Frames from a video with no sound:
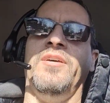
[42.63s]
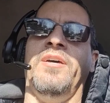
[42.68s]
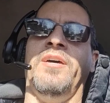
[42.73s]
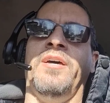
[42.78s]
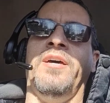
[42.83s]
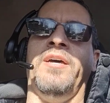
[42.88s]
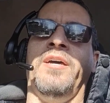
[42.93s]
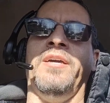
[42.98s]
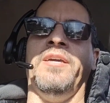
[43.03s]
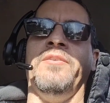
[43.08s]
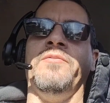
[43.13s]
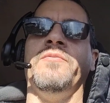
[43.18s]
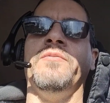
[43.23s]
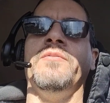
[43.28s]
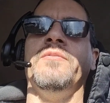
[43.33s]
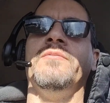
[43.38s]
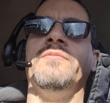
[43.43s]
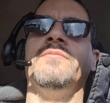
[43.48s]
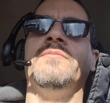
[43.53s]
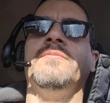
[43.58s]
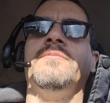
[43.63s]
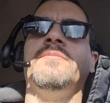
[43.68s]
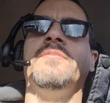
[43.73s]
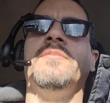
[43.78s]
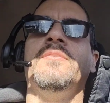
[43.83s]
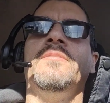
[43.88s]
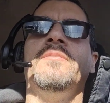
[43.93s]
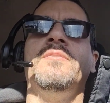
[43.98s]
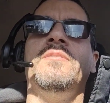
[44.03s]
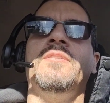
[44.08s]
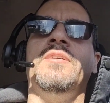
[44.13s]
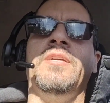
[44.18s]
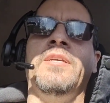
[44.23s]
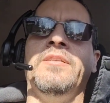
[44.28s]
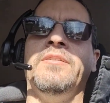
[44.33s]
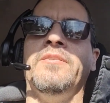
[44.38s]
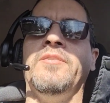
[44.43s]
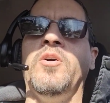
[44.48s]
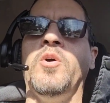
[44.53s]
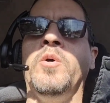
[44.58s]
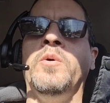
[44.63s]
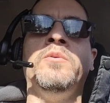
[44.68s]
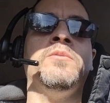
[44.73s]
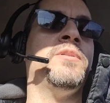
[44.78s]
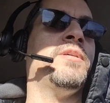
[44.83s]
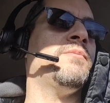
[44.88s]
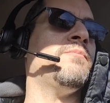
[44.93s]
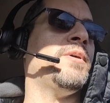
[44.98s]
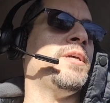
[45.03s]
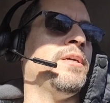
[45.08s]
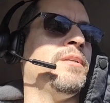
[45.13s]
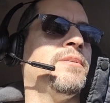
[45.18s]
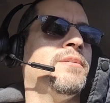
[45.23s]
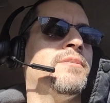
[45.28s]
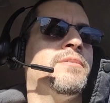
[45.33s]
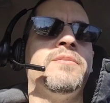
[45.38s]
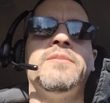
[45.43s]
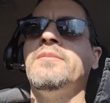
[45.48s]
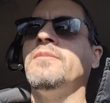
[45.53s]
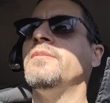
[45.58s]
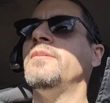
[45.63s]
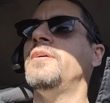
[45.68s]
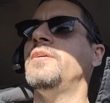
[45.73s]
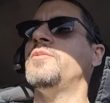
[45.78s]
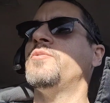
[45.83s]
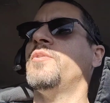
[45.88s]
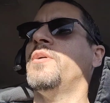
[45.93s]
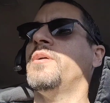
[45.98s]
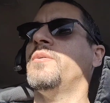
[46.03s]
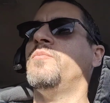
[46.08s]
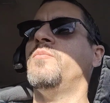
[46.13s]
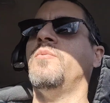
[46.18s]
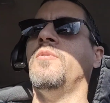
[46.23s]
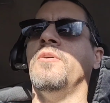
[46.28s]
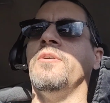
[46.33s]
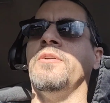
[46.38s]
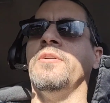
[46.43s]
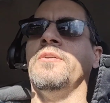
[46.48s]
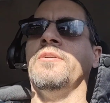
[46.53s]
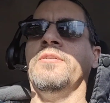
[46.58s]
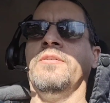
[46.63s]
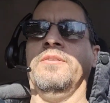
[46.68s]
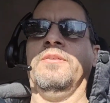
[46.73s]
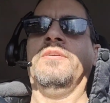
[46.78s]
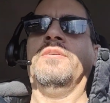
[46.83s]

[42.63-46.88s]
I've eaten only meat and drank water